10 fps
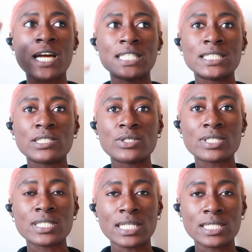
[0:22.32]
and then
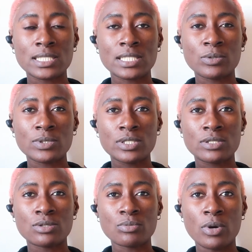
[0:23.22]
on Saturday, which
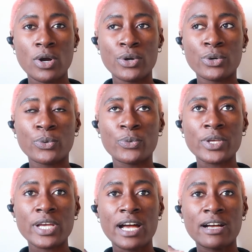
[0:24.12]
is tomorrow,
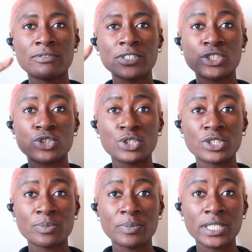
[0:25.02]
we have a
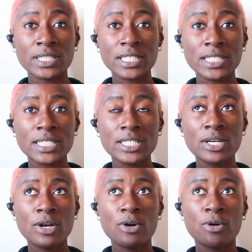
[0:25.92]
church picnic
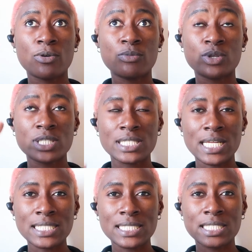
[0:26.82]
on
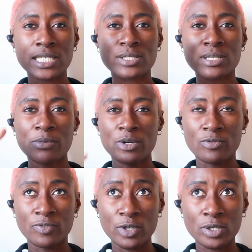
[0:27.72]
Saturday, so I'm
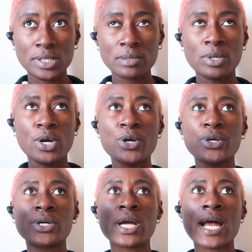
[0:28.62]
gonna vlog
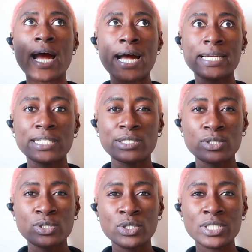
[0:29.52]
tomorrow. And then
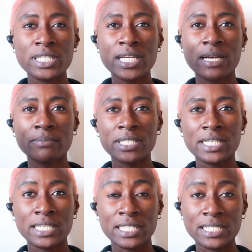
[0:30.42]
on Sunday, I'm
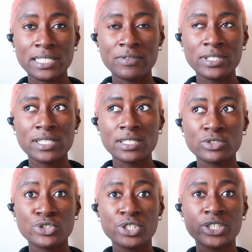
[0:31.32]
taking an activity
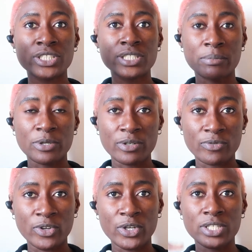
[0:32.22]
in church, I'm gonna
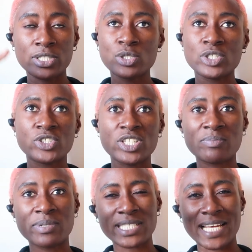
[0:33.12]
vlog it. So it's
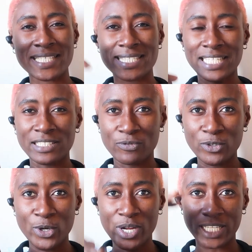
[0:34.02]
just best I start the
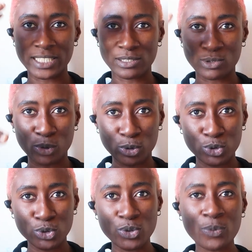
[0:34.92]
vlog and then go
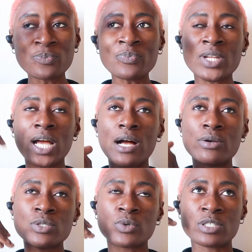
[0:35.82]
through. I
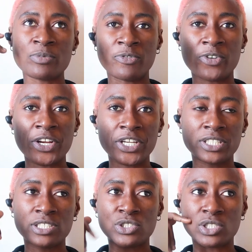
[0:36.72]
also want to be very
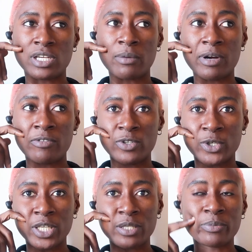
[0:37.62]
intentional about
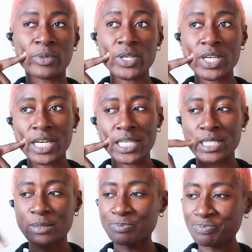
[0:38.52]
vlogging. But you
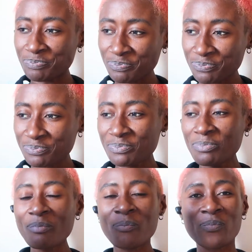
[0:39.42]
guys,
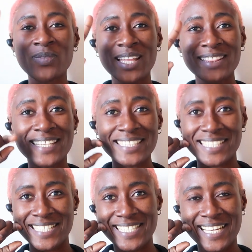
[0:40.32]
that
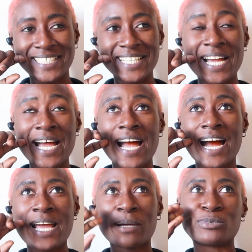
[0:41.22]
aside,
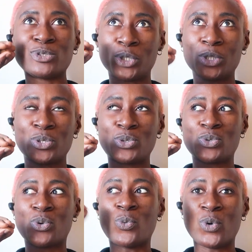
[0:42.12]
I am just
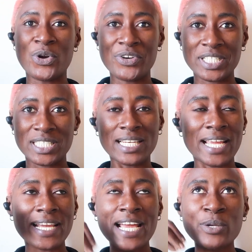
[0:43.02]
so worried.
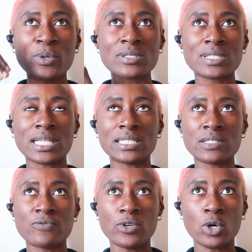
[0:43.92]
Like, I don't want to start
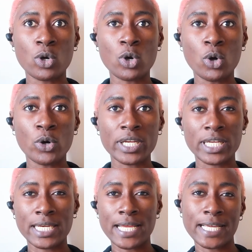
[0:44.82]
this vlog on
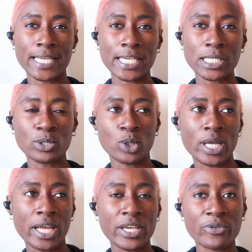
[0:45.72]
a nagging or
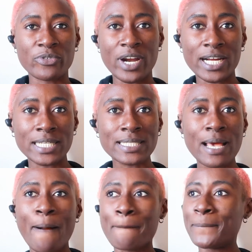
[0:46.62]
like a rant,
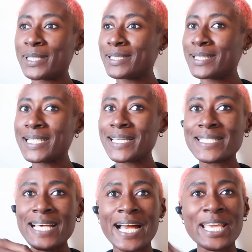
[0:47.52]
but the thing
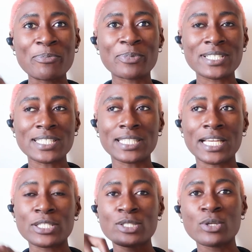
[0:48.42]
is, I imported
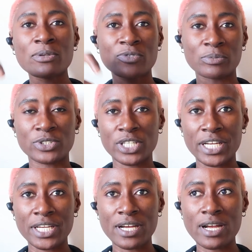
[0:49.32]
like stuff from
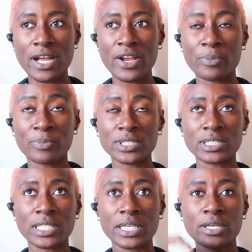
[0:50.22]
China. I
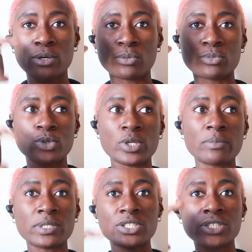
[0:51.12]
imported like
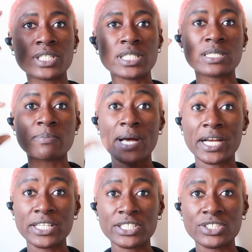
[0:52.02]
sewing machines,
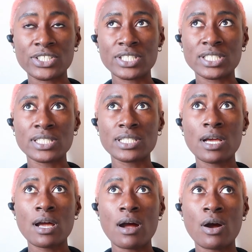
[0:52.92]
packaging,
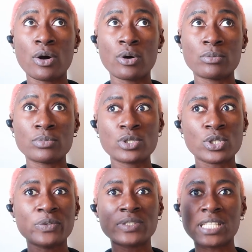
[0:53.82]

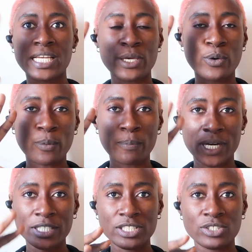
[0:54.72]
stuffs, like a whole
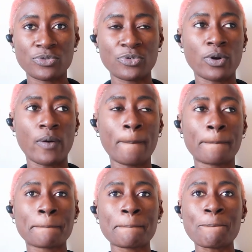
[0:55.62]
package
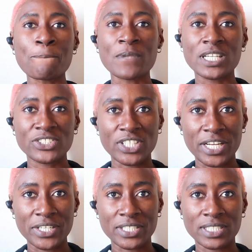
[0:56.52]
from
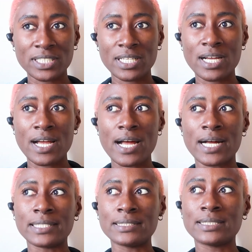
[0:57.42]
China,
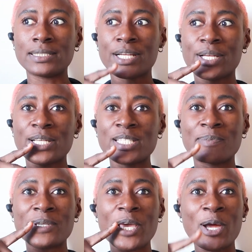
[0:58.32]
and it's
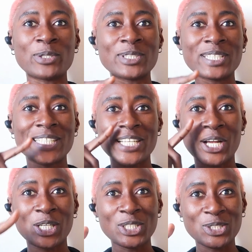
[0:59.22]
been held in
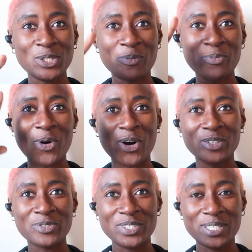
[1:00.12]
custom
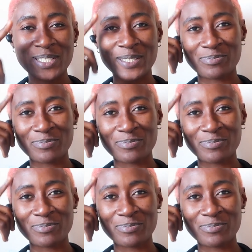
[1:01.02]
office.